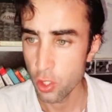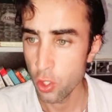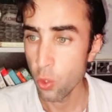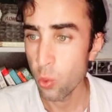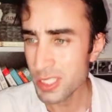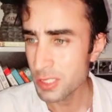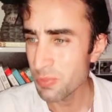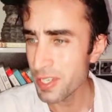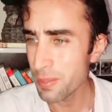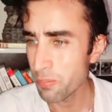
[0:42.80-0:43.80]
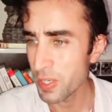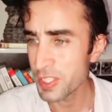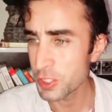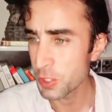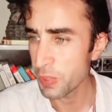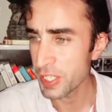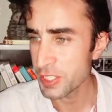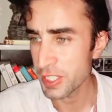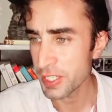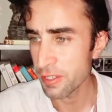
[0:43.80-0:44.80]
Once Mariam
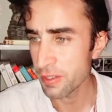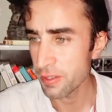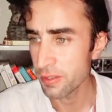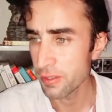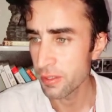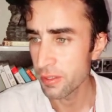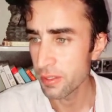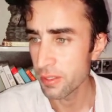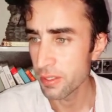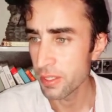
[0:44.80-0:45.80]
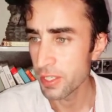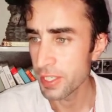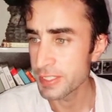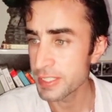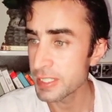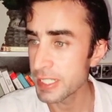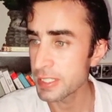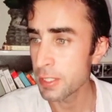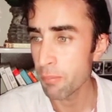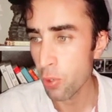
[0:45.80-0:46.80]
participates in her insulting
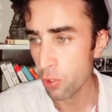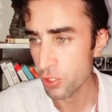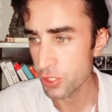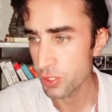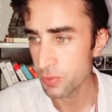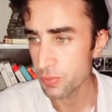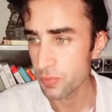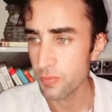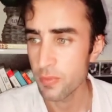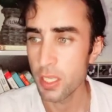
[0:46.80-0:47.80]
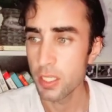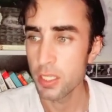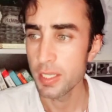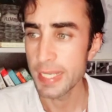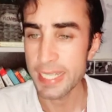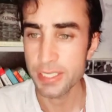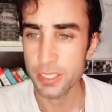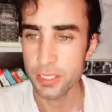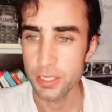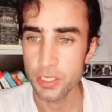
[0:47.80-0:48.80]
the boys.
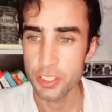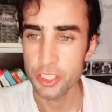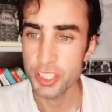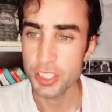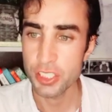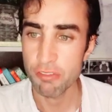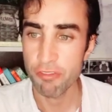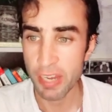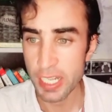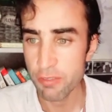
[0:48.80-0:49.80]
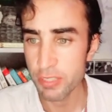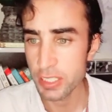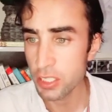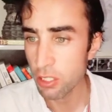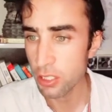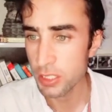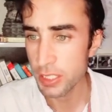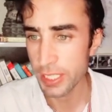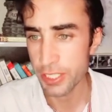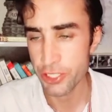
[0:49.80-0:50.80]
Later, she is then filled with guilt
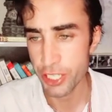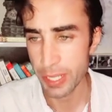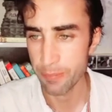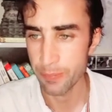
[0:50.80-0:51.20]
and shame